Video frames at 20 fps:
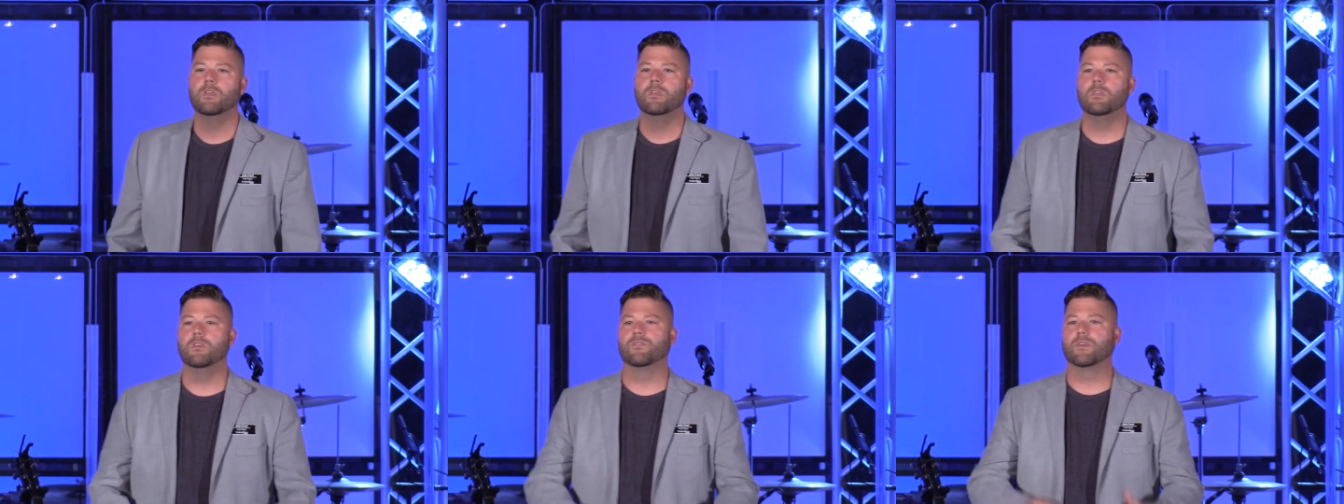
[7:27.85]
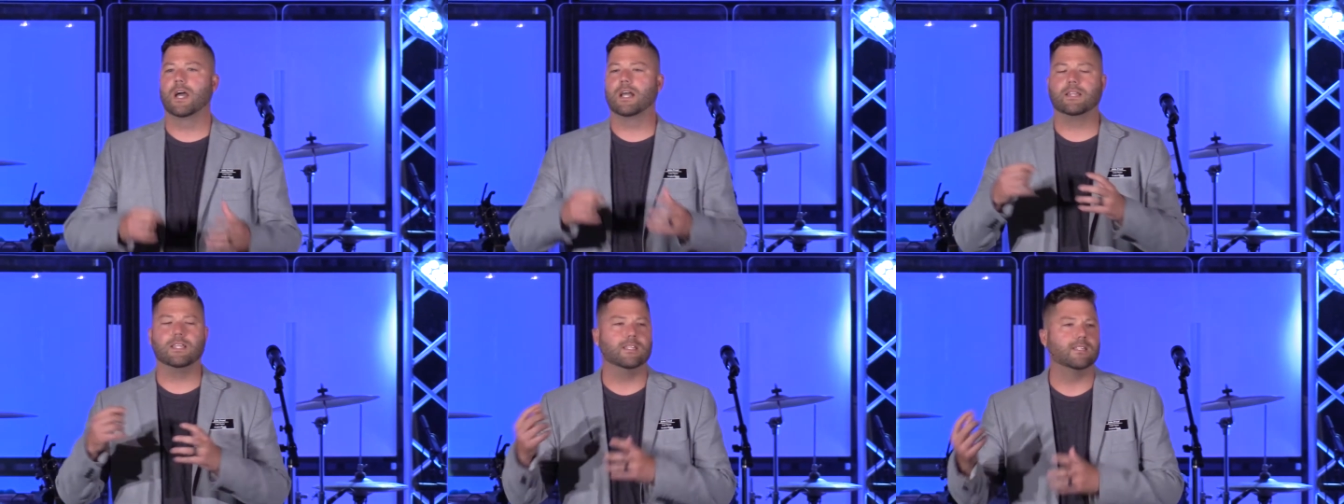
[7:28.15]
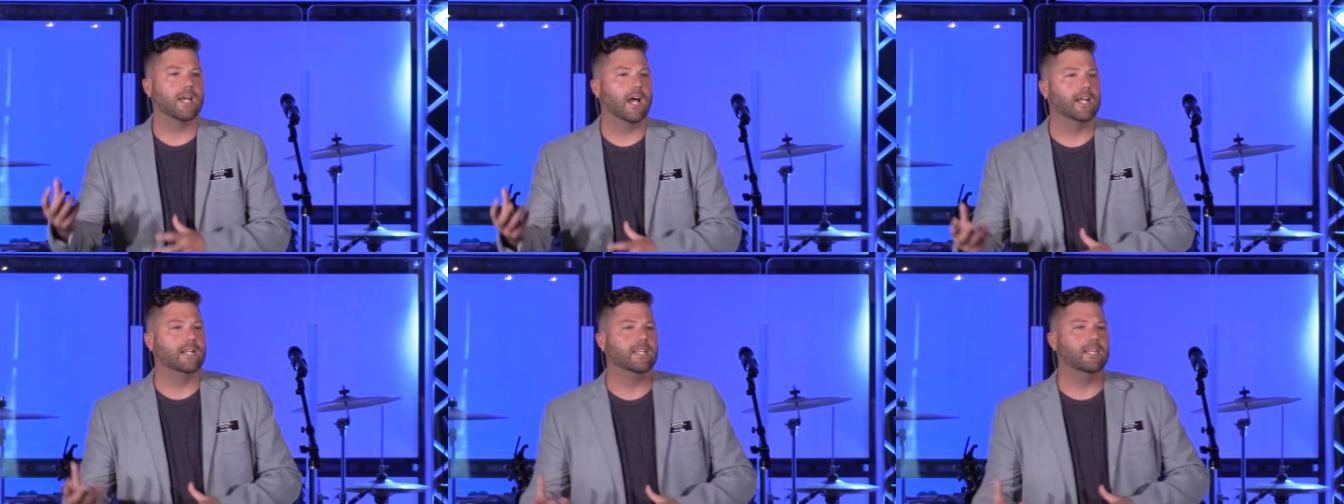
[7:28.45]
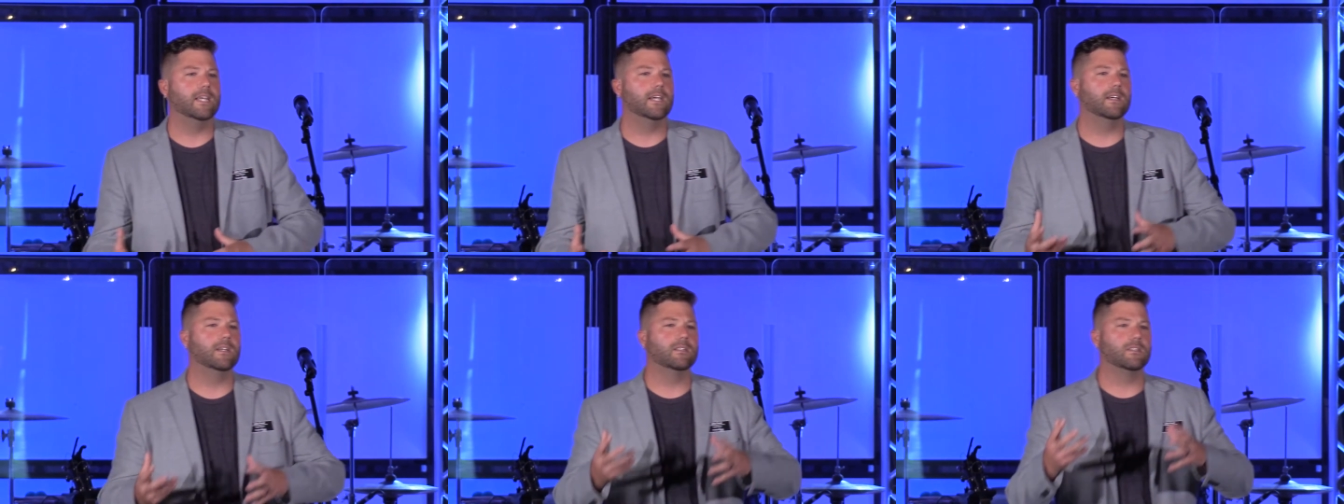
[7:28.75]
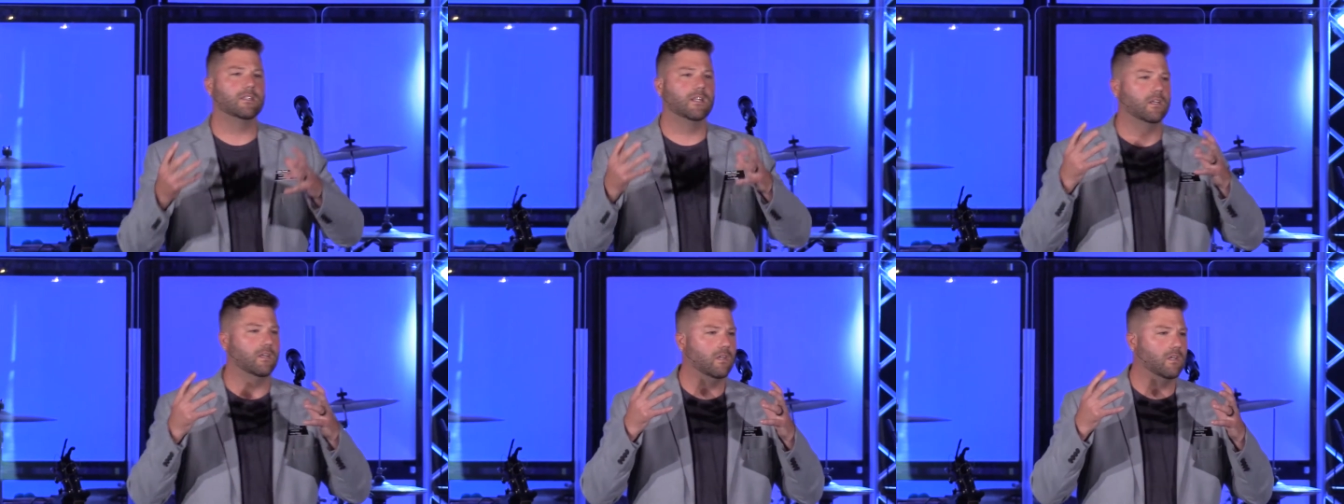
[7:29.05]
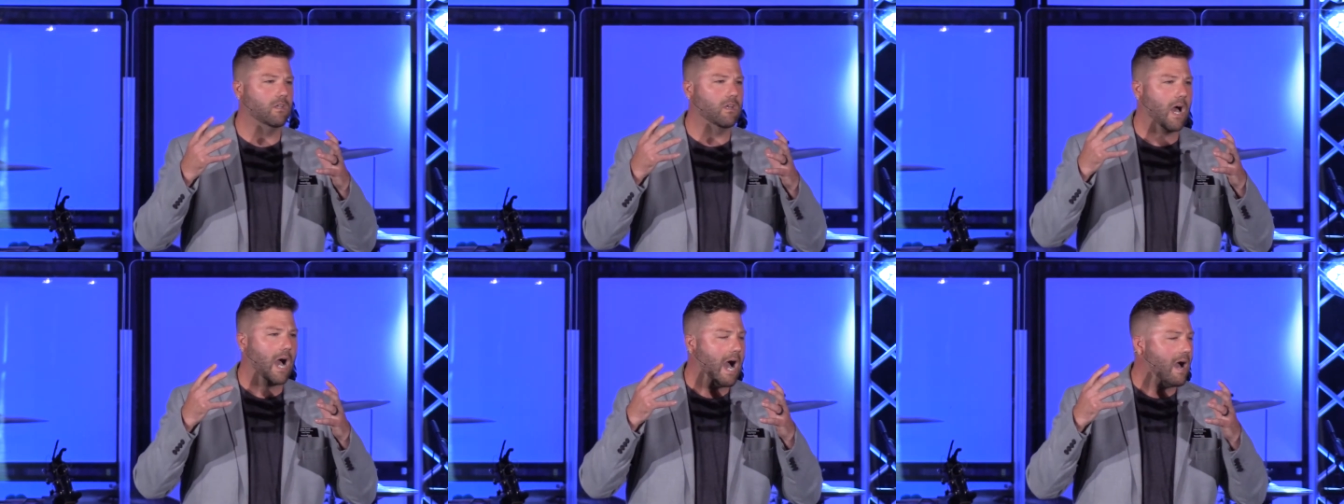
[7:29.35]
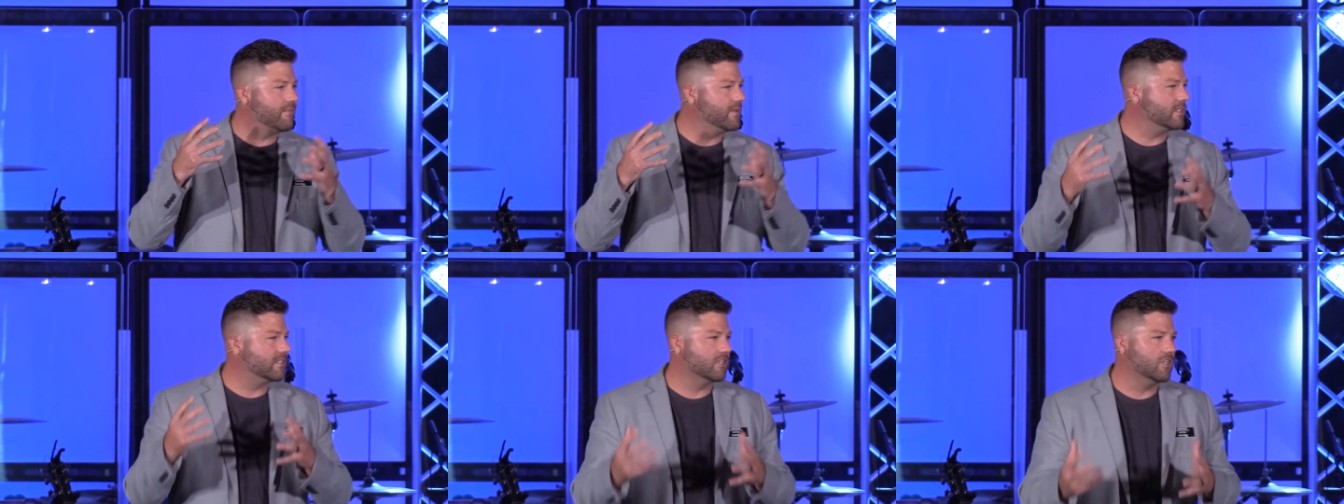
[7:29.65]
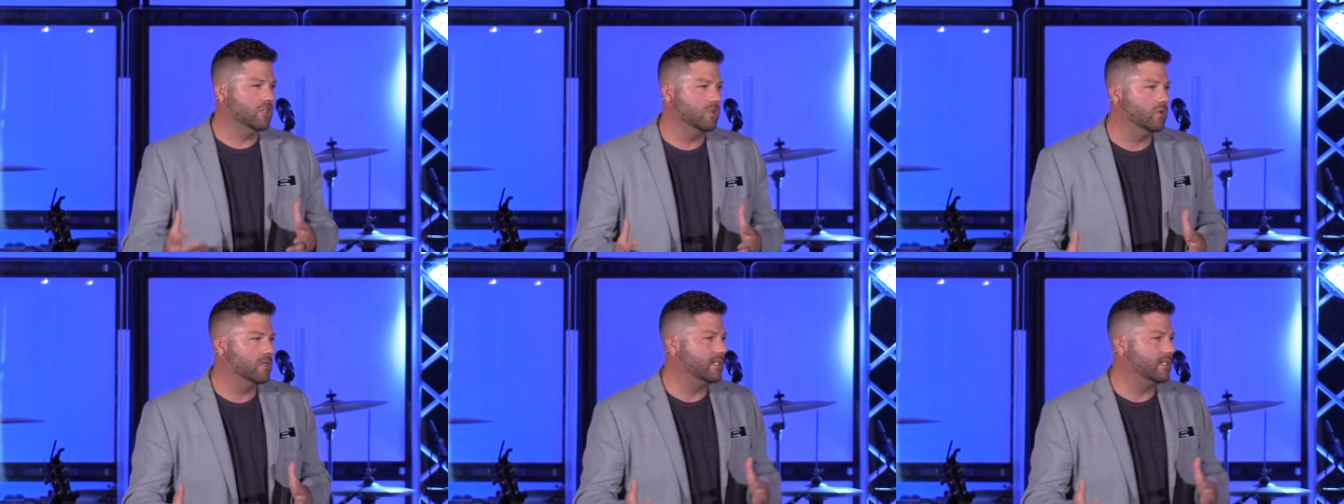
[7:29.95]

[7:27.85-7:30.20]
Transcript: you've got these ideas, and obviously you